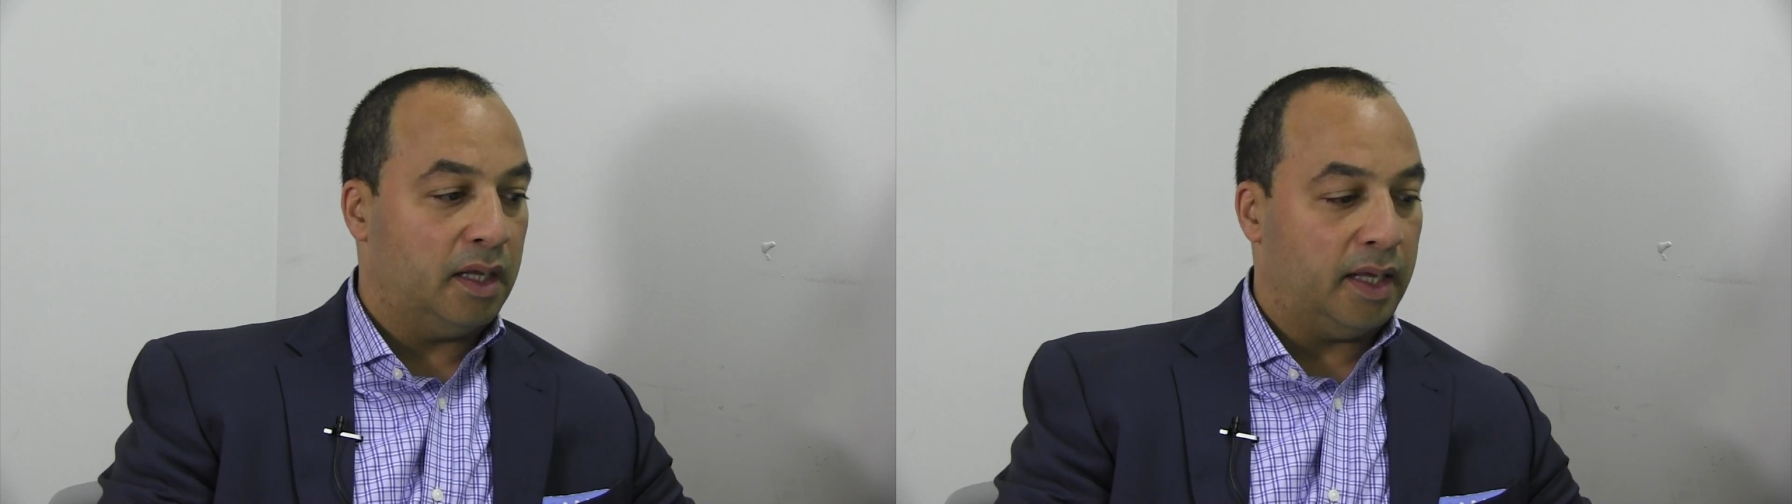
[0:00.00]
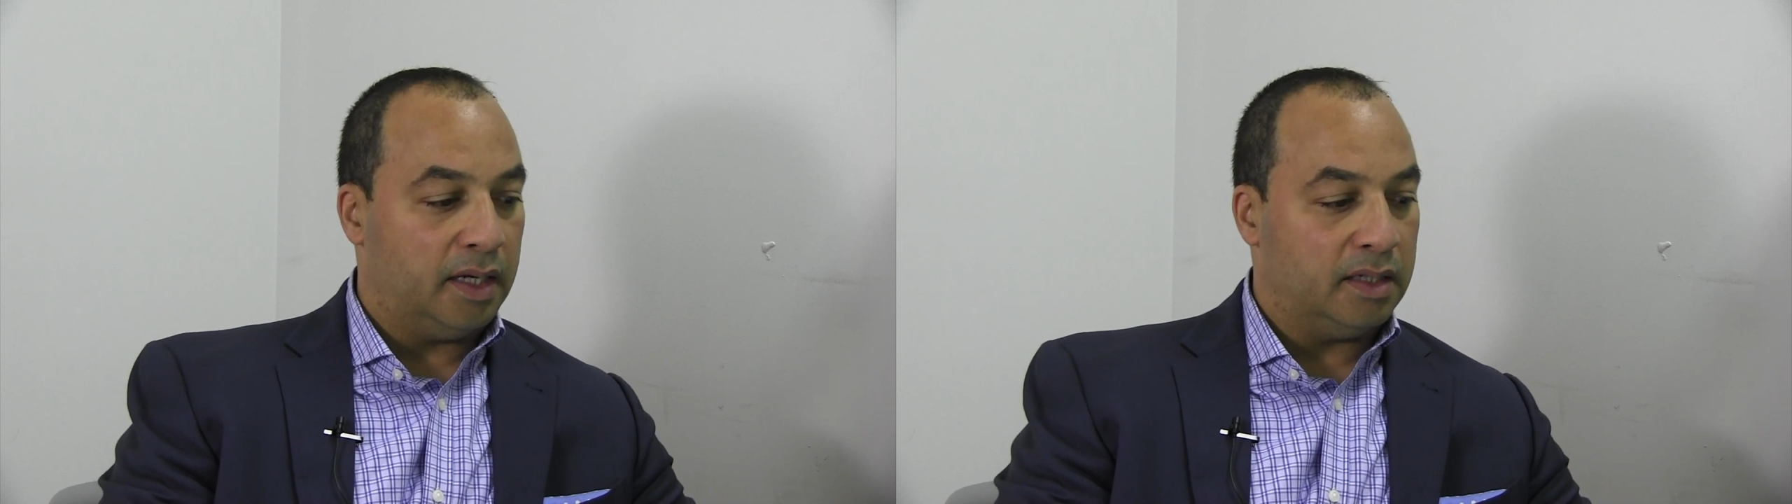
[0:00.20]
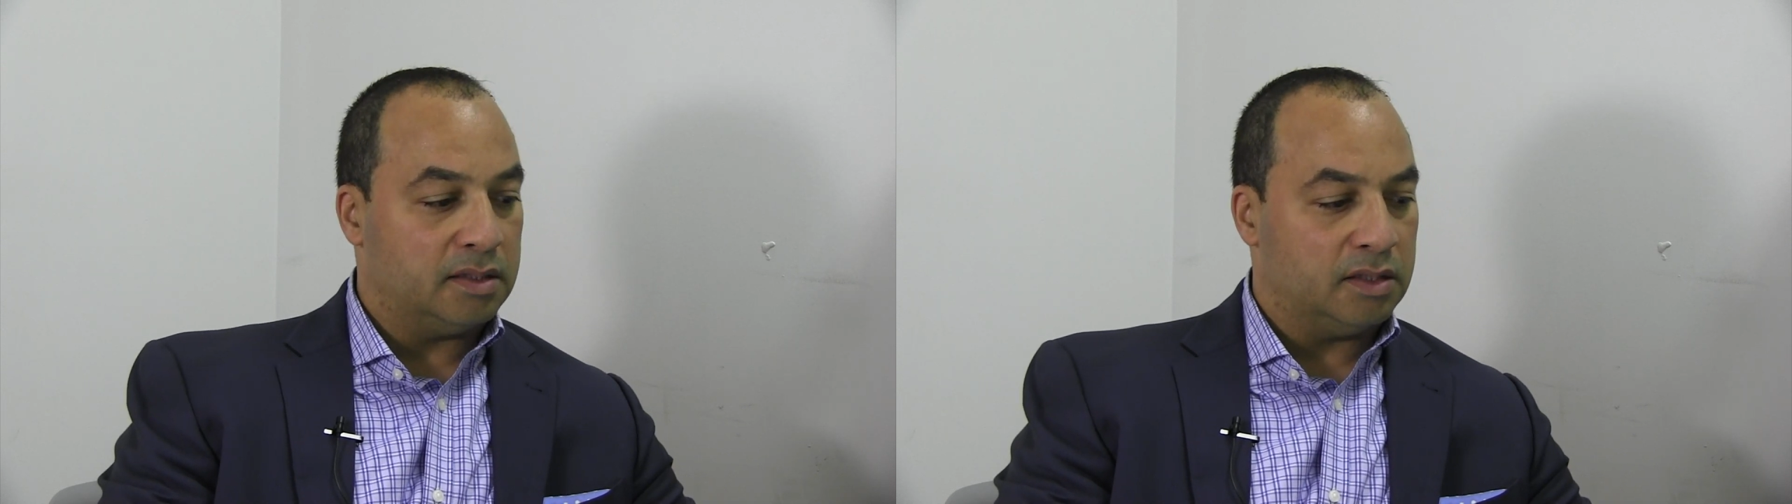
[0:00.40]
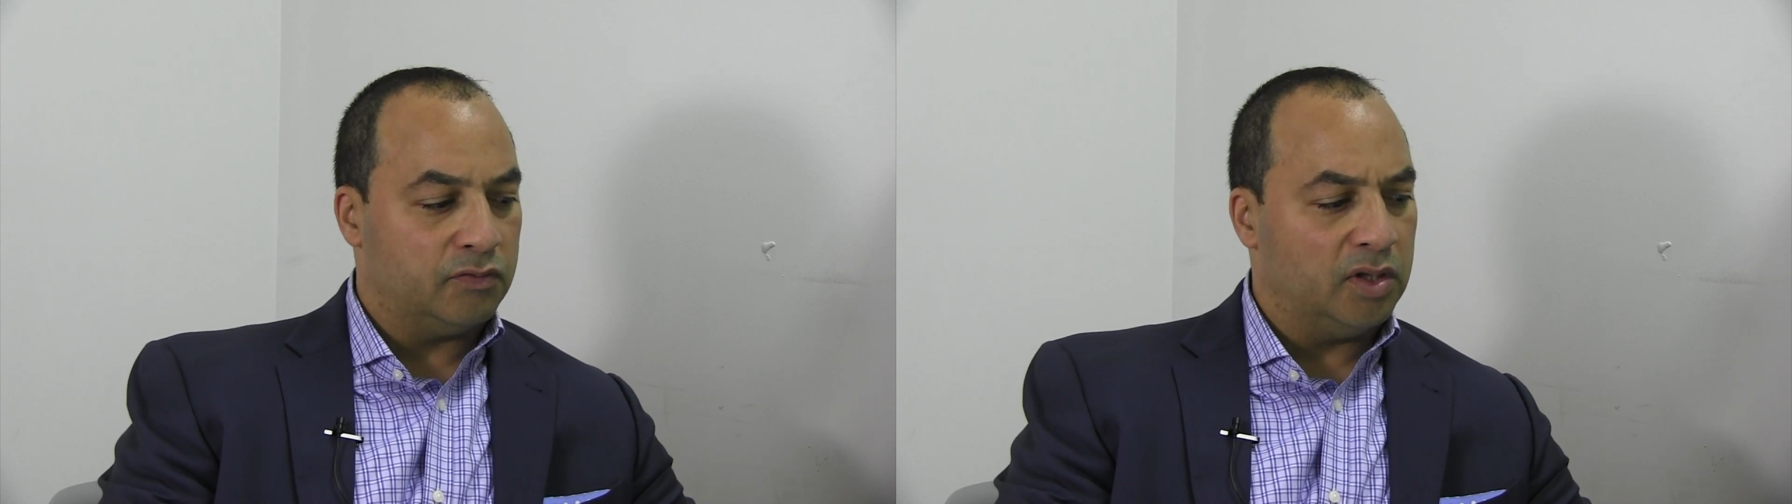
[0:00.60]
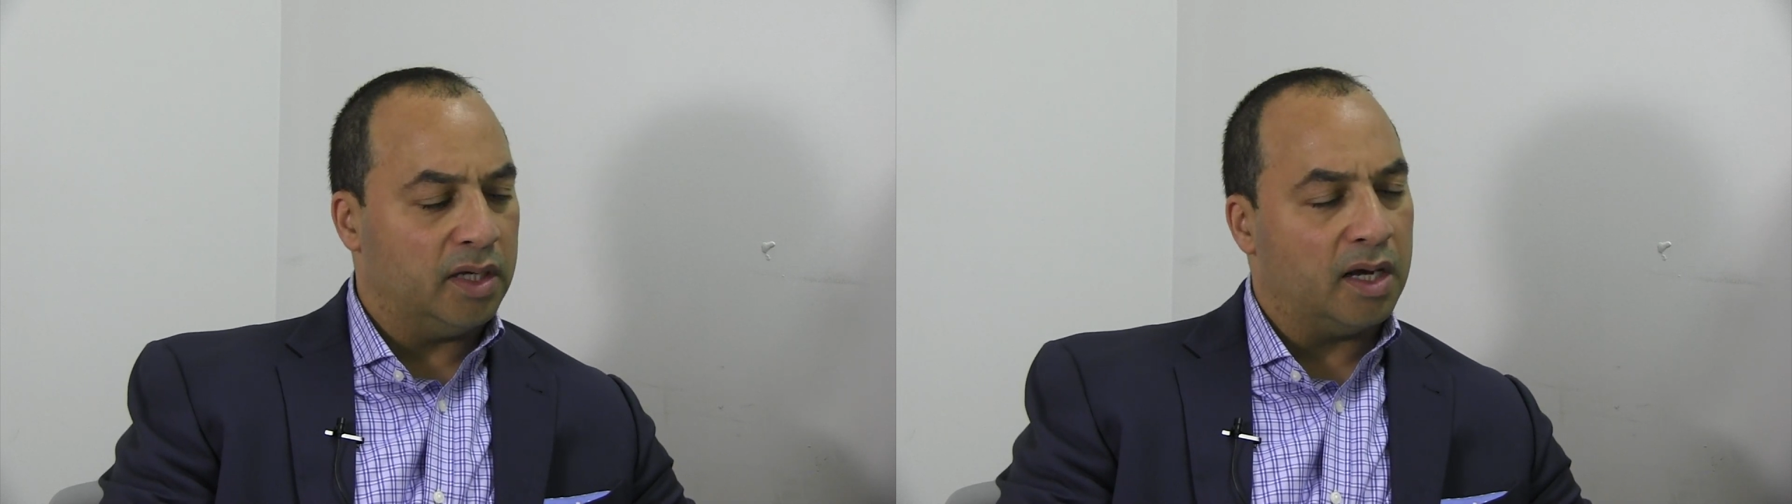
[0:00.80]
it's
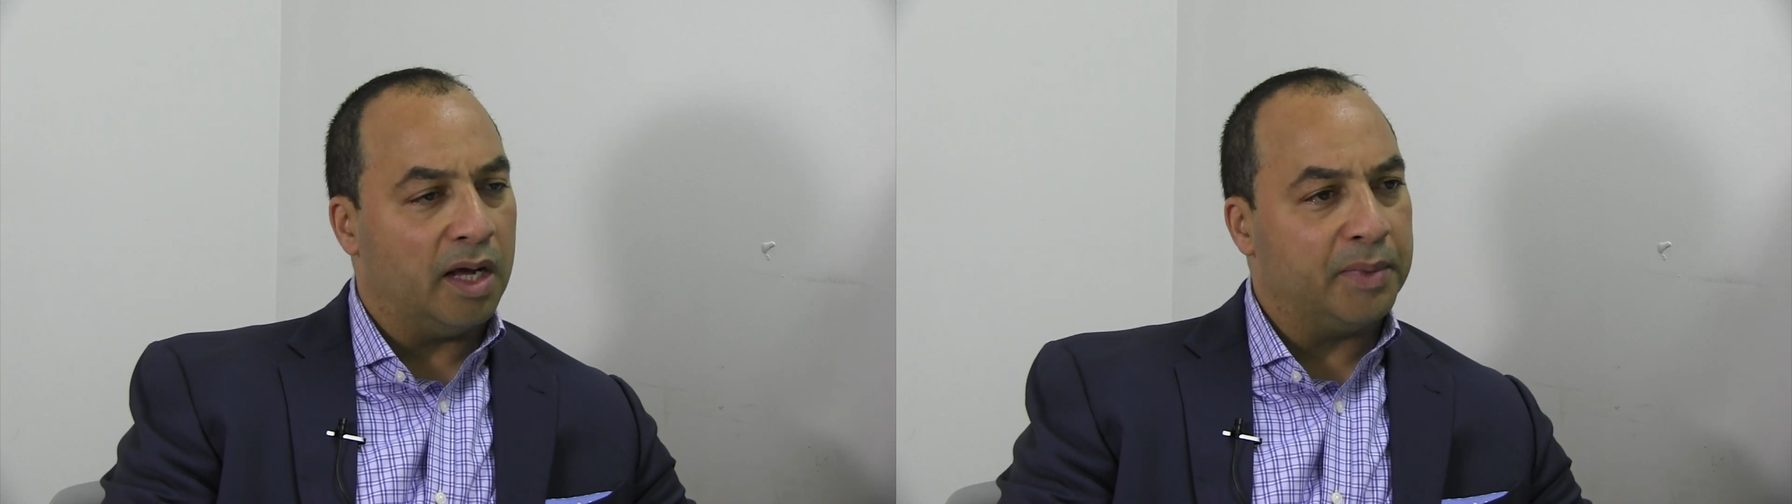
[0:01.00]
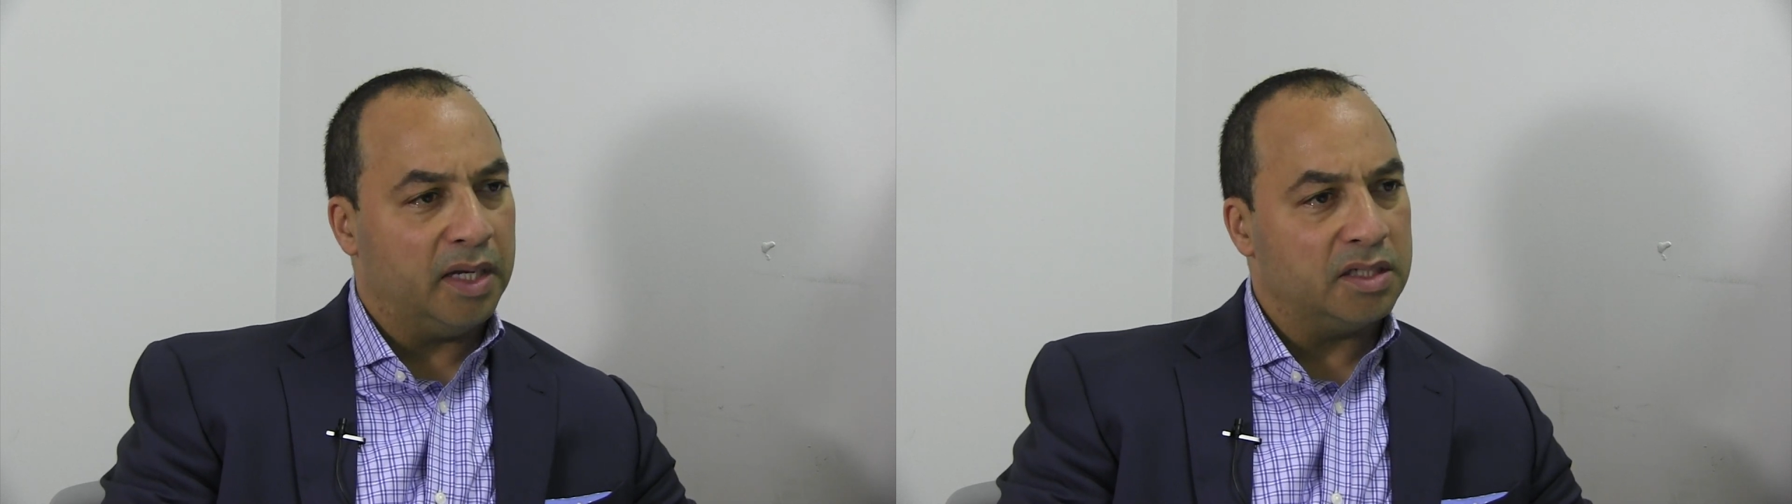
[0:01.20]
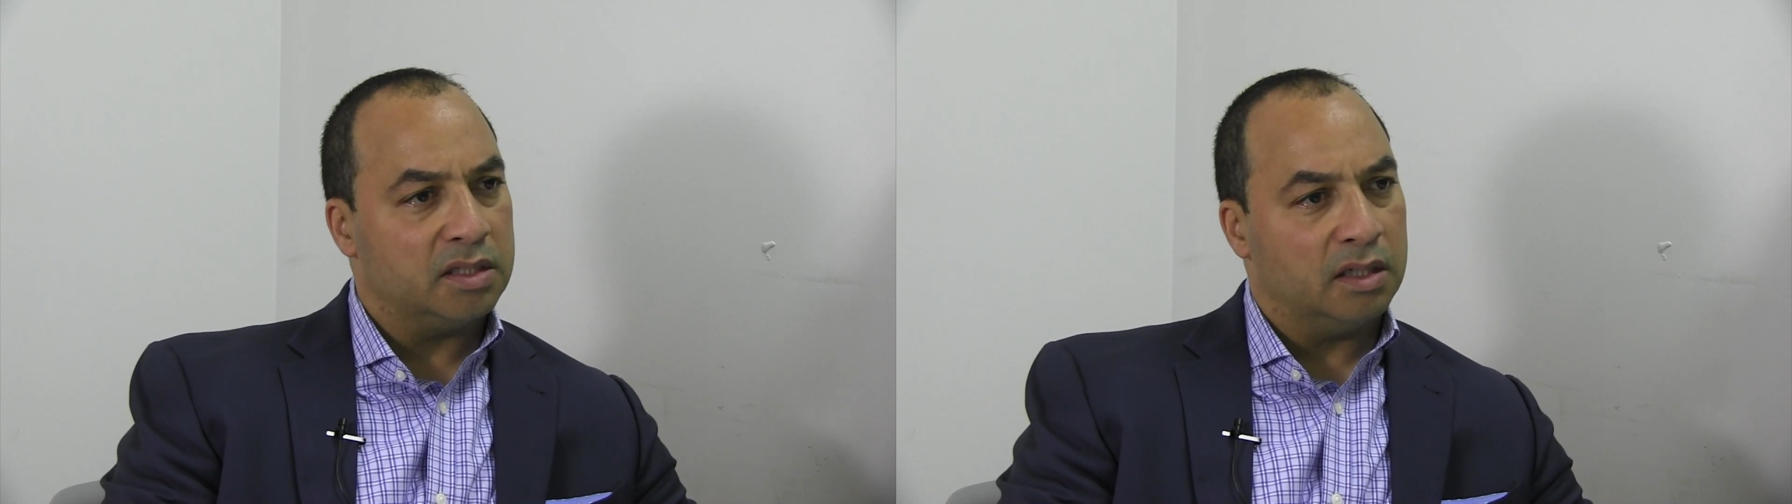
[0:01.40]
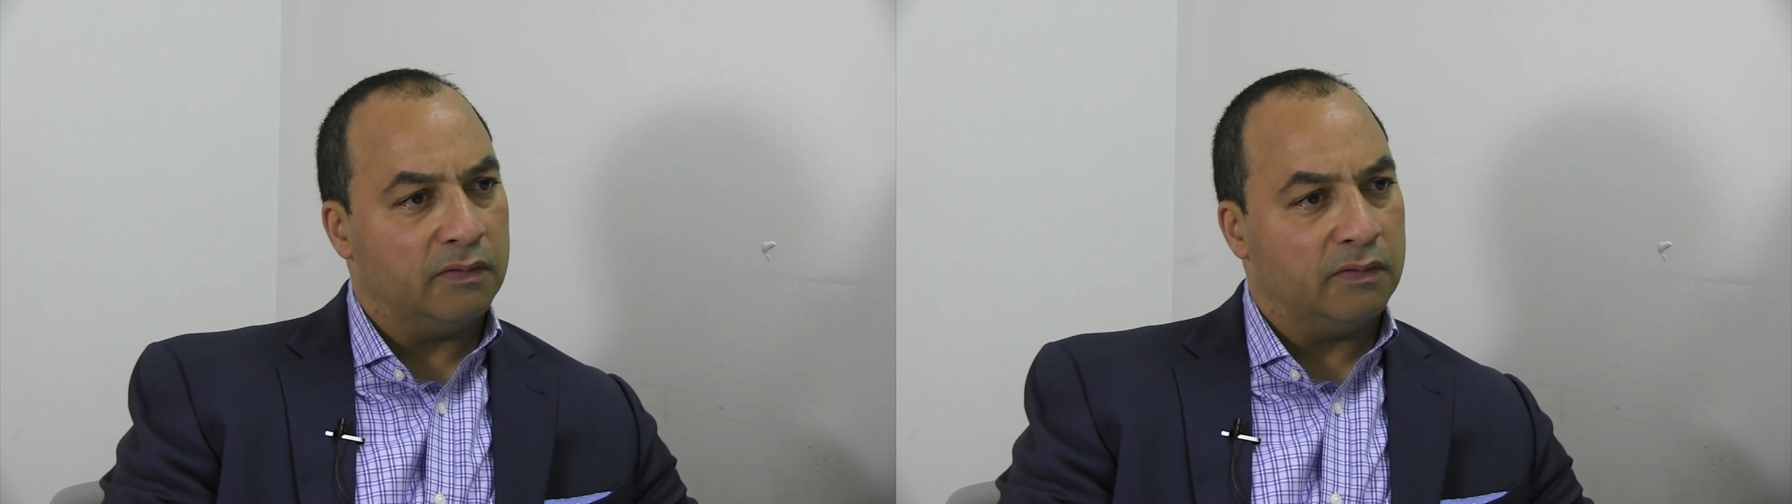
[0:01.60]
really a combination